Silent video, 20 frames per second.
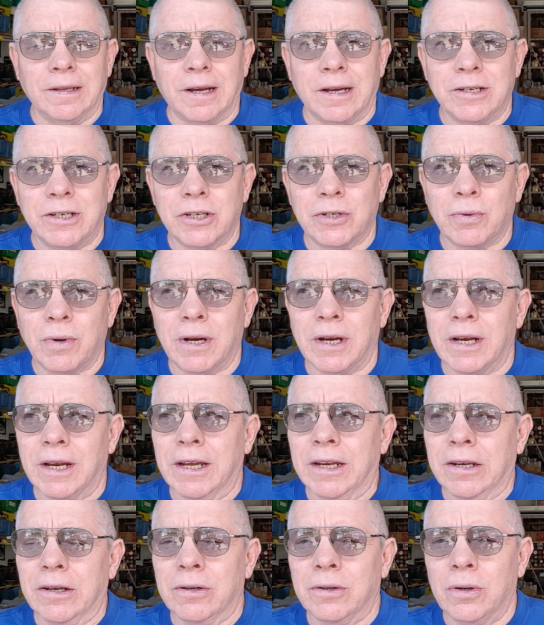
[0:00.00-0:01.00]
I just want to
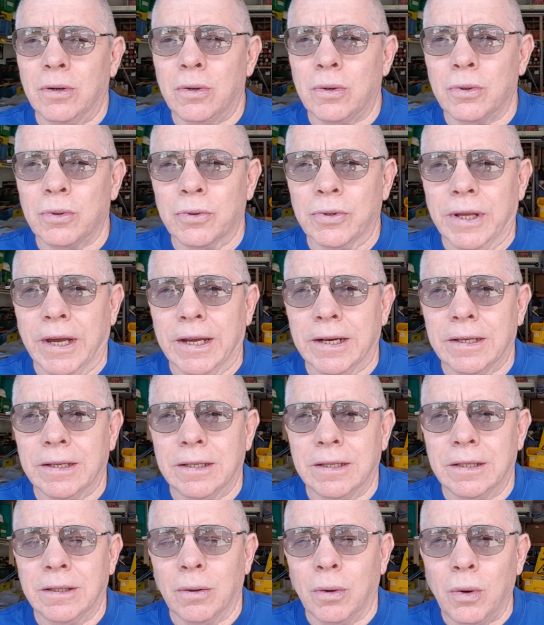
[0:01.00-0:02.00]
let you know that
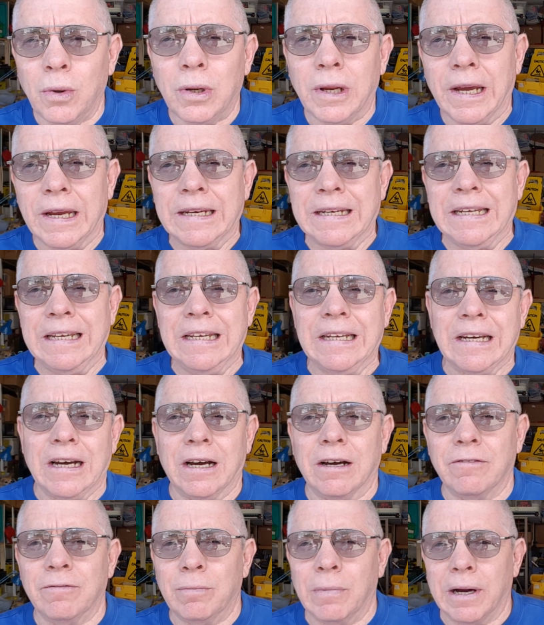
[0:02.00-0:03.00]
the whole idea
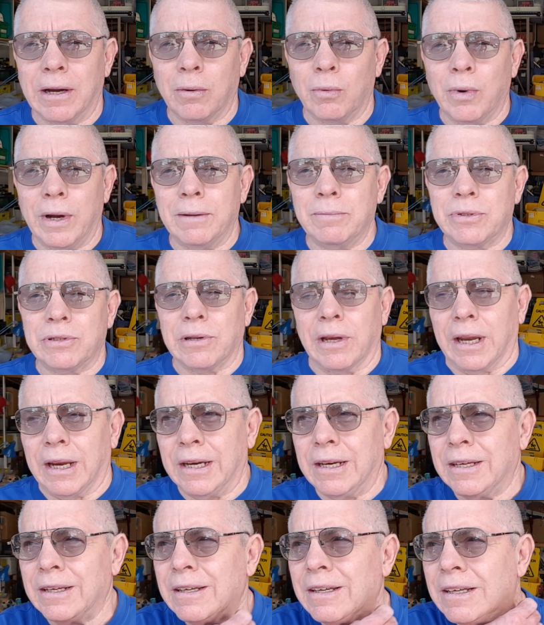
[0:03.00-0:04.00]
of my website